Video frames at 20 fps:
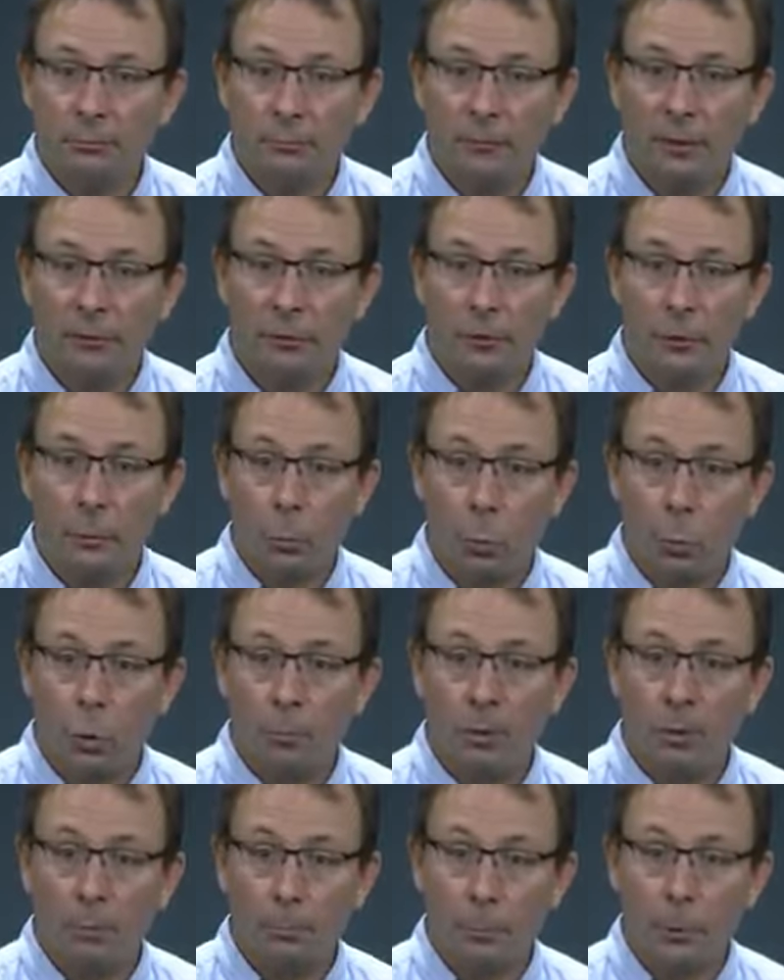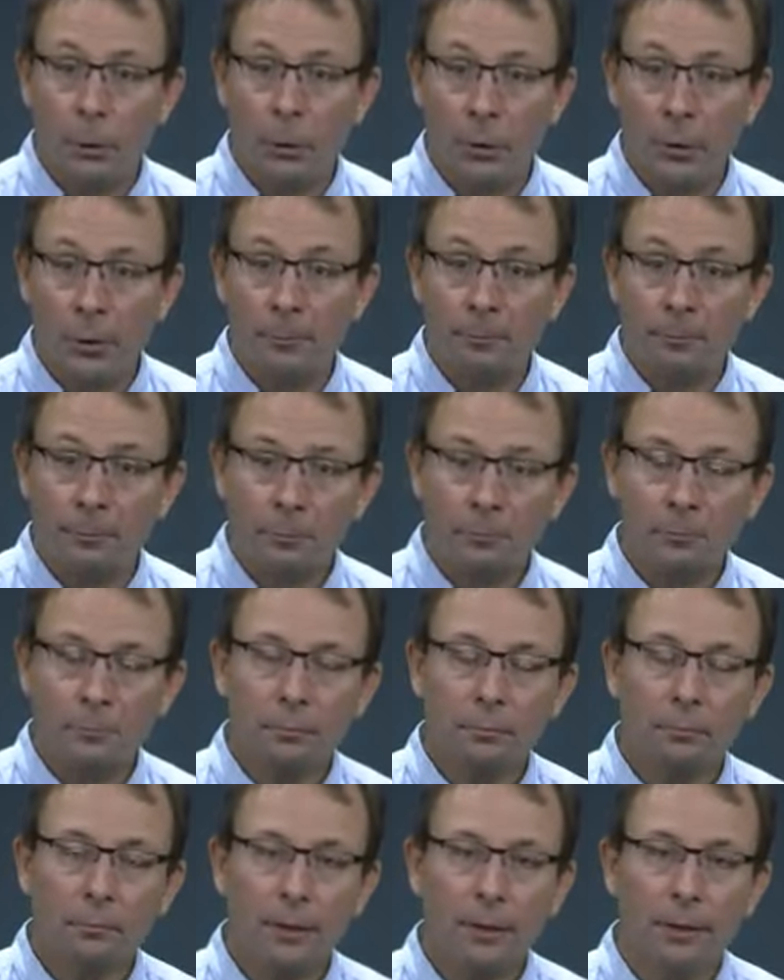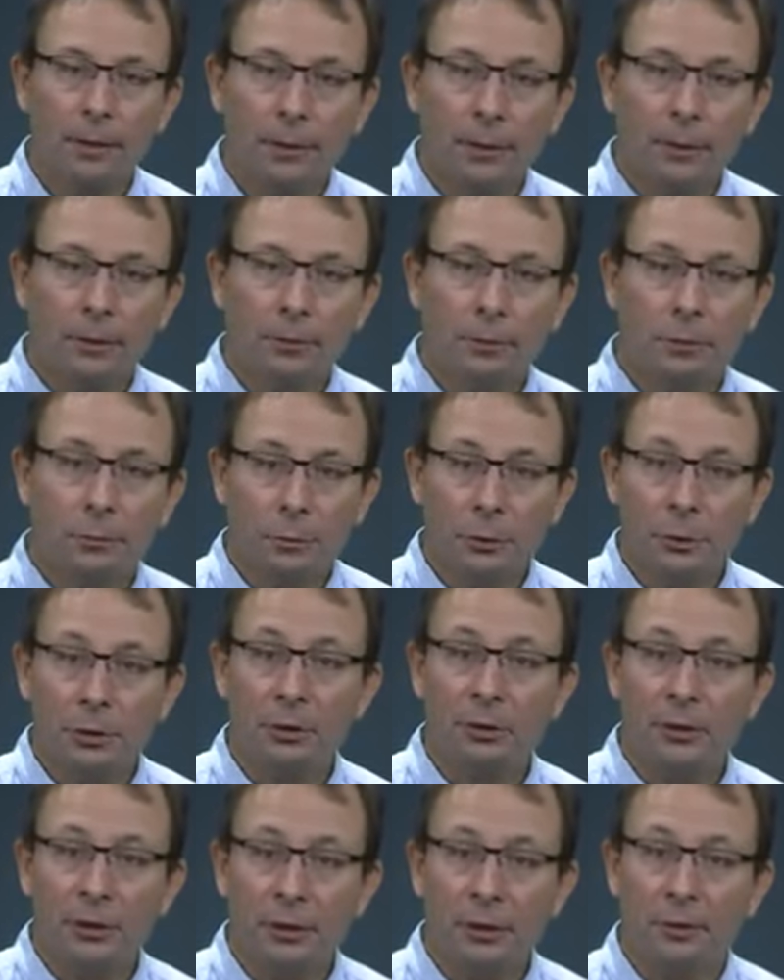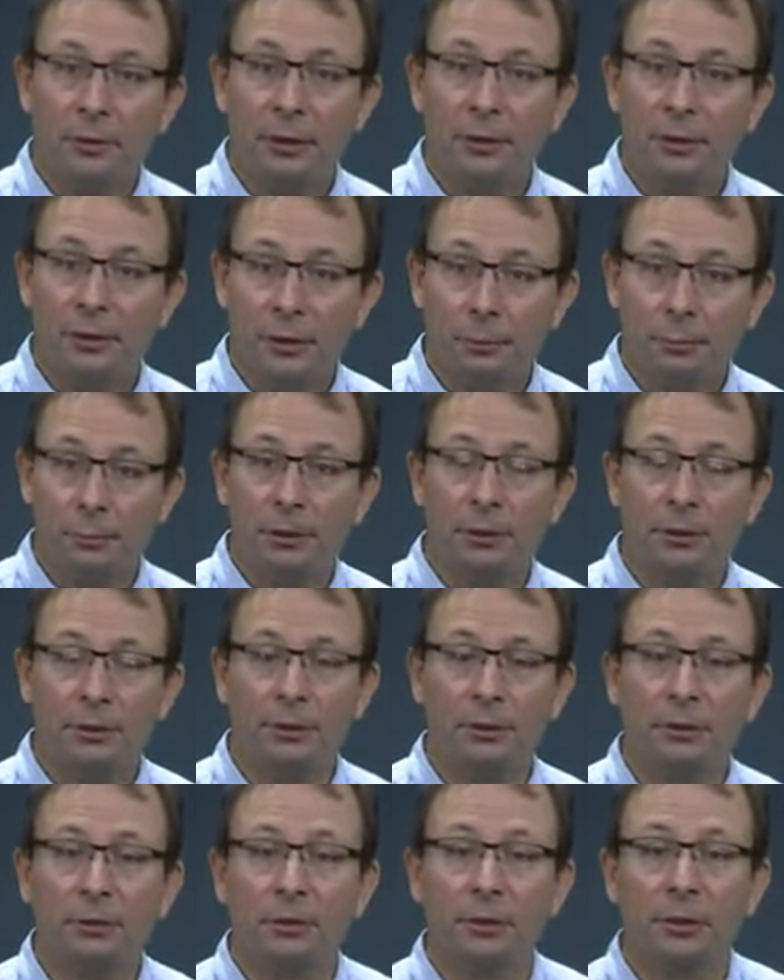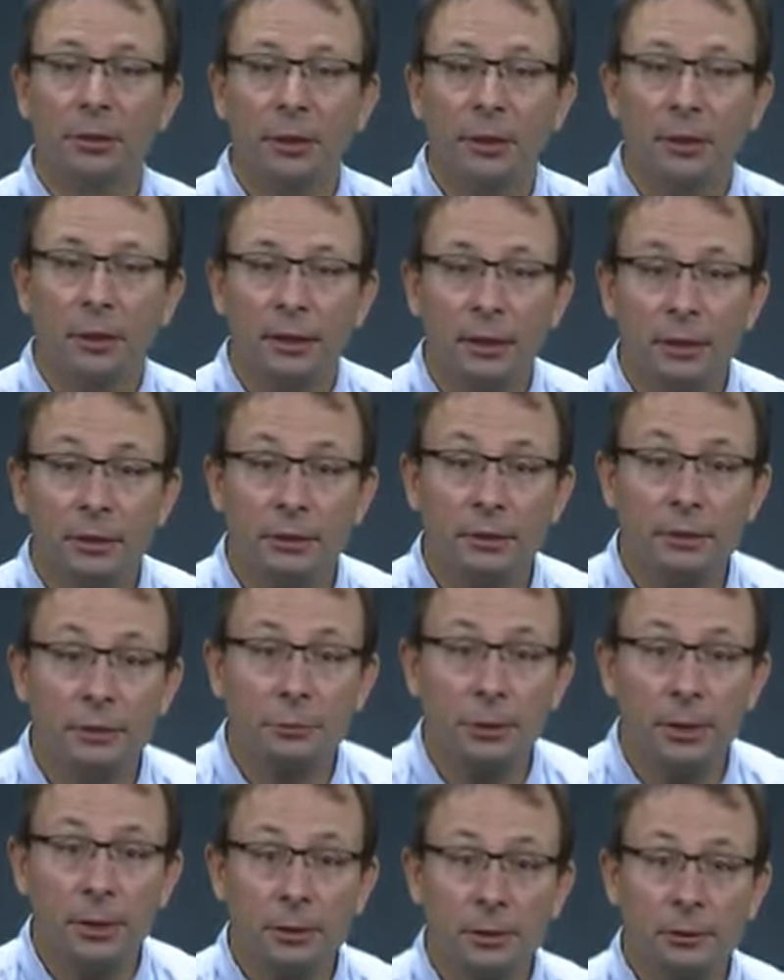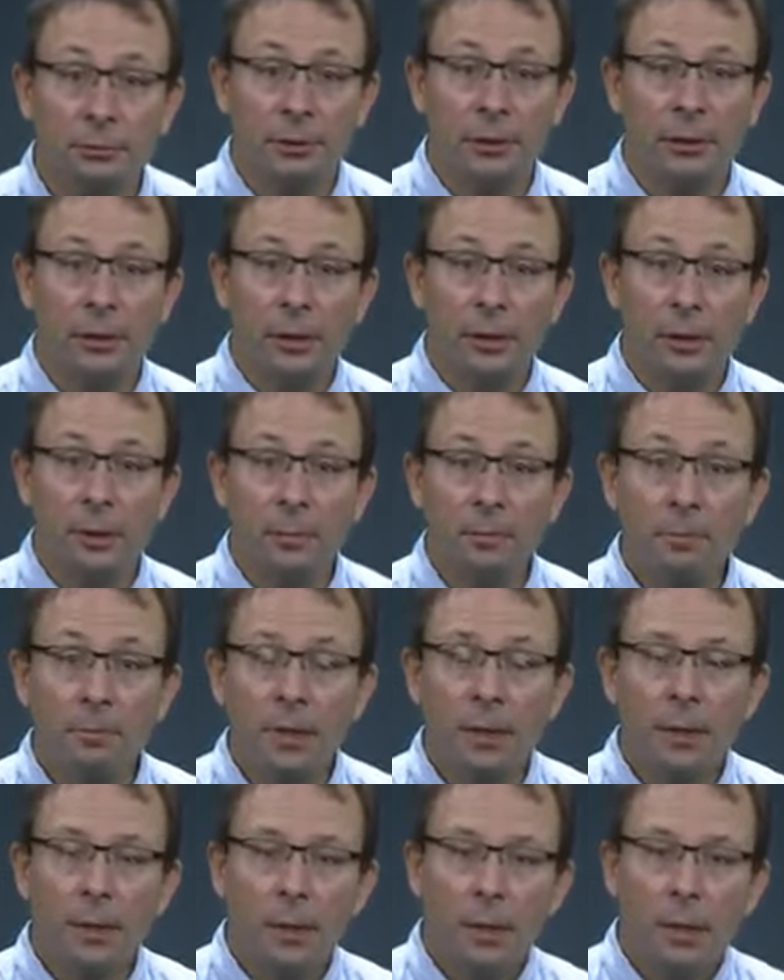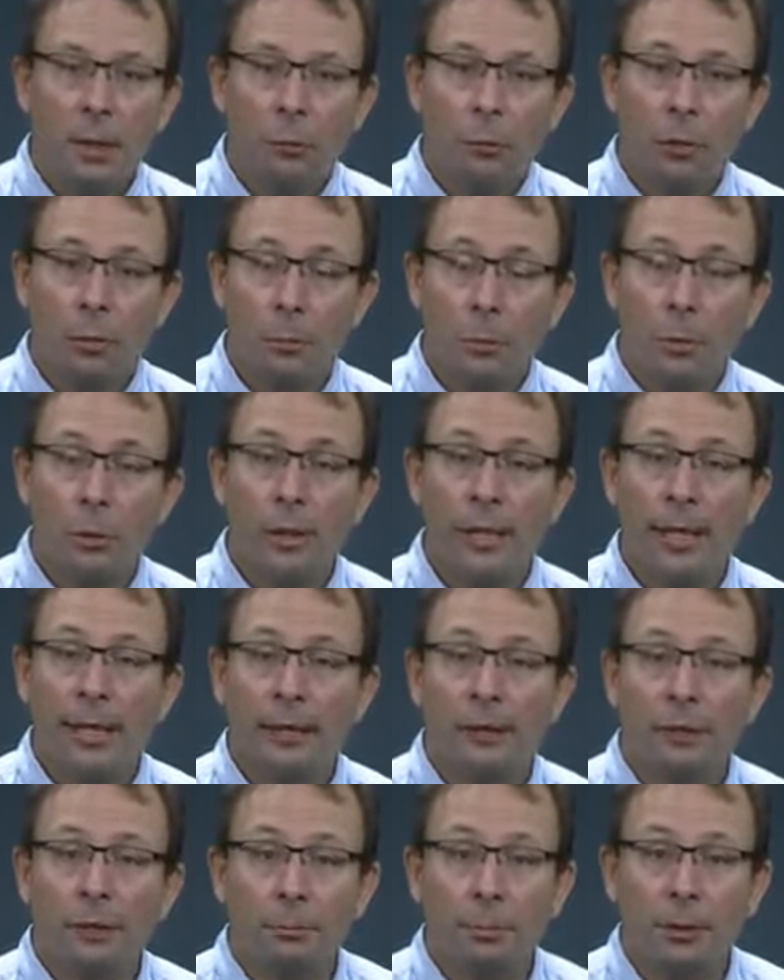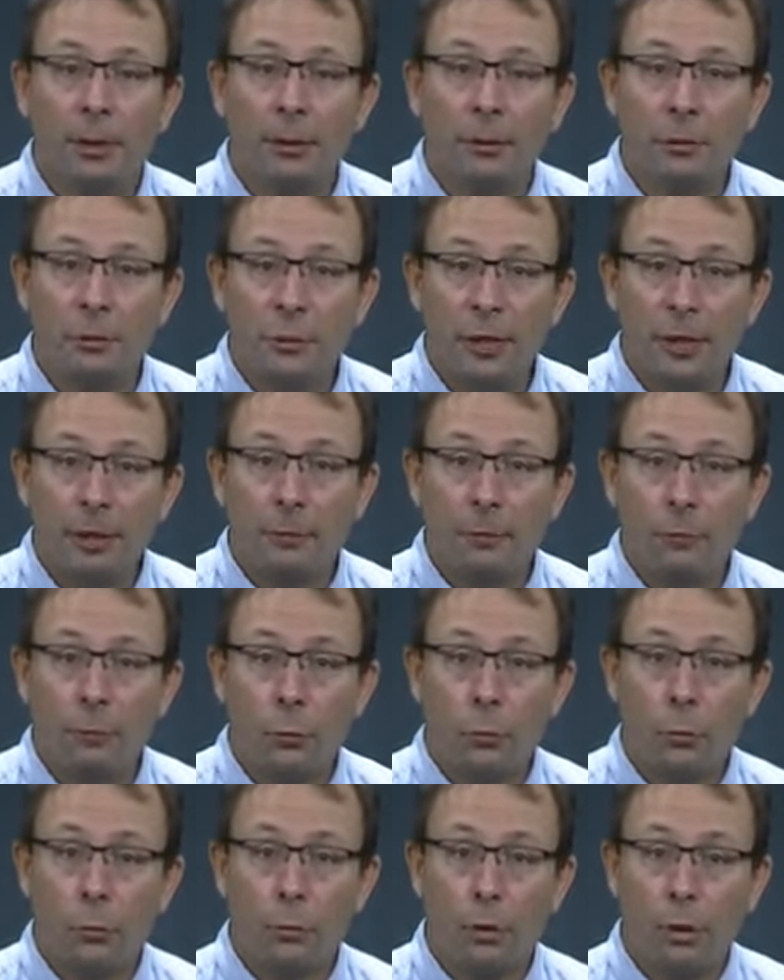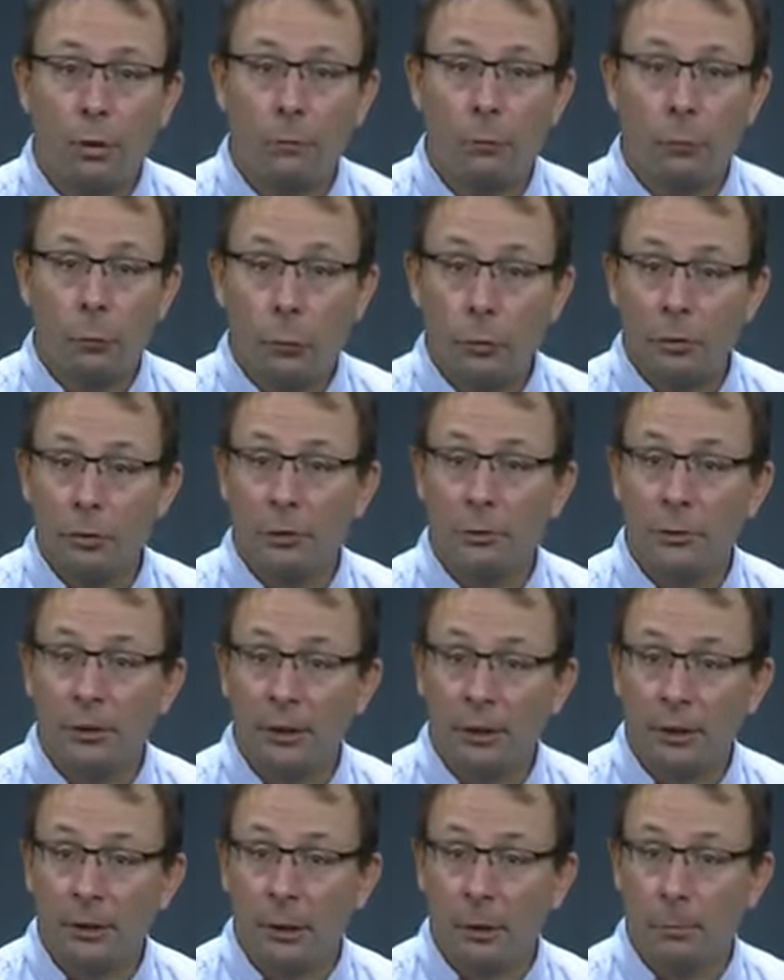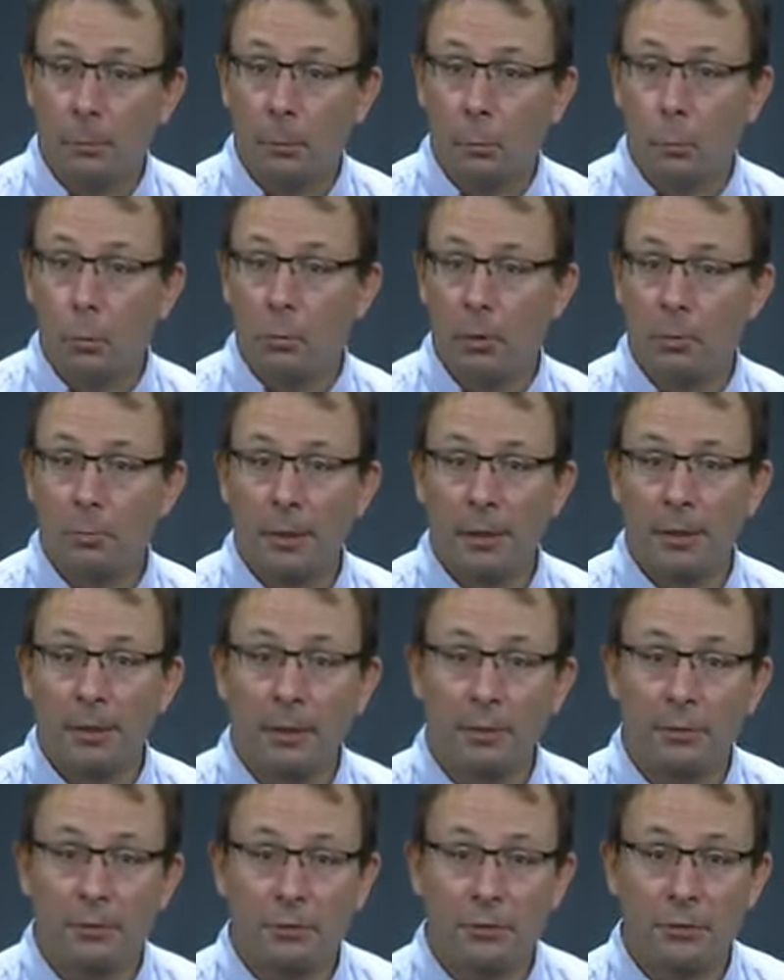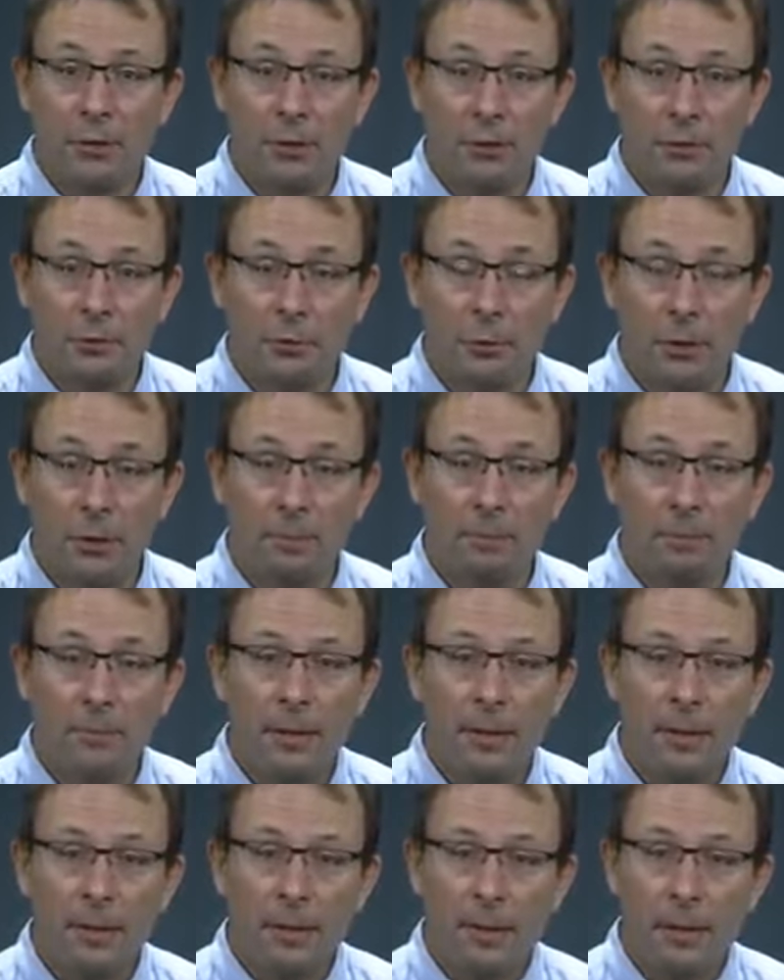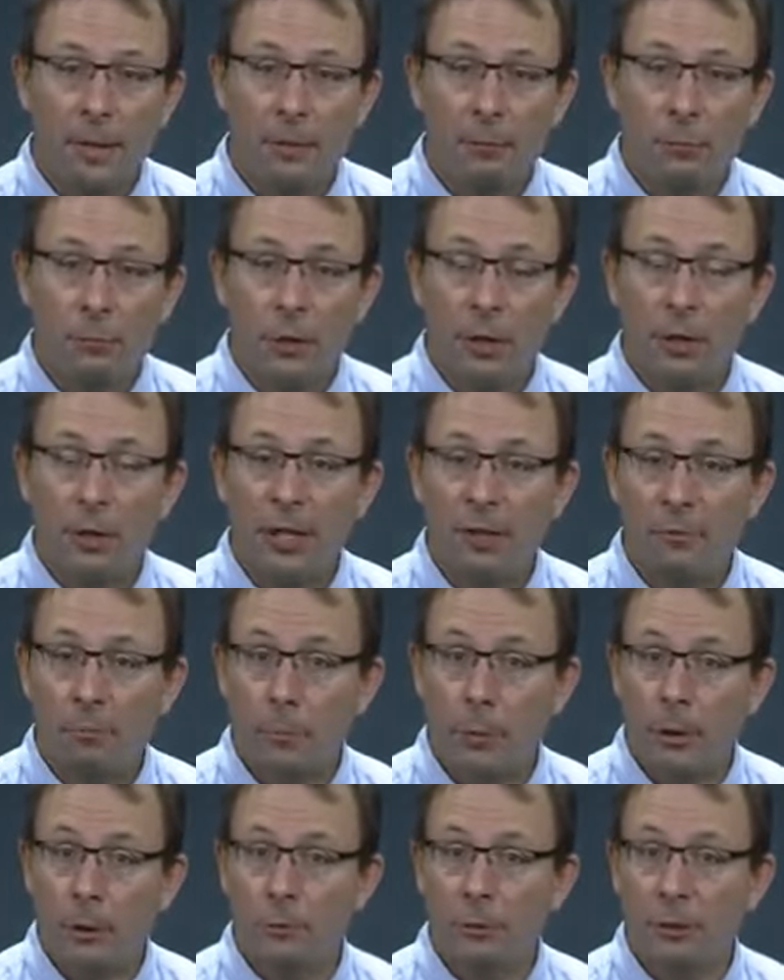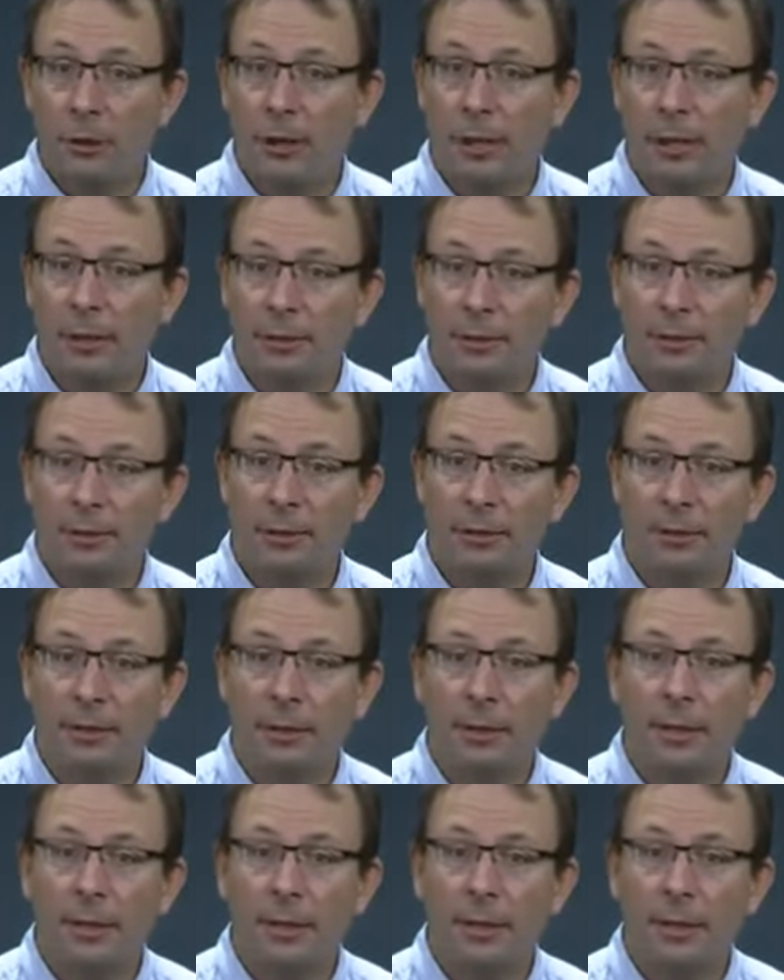So the warming per sort of unit increase in emissions is relatively low. We're more likely to be on track for a 4-degree global warming by the end of the century if we only have moderate cuts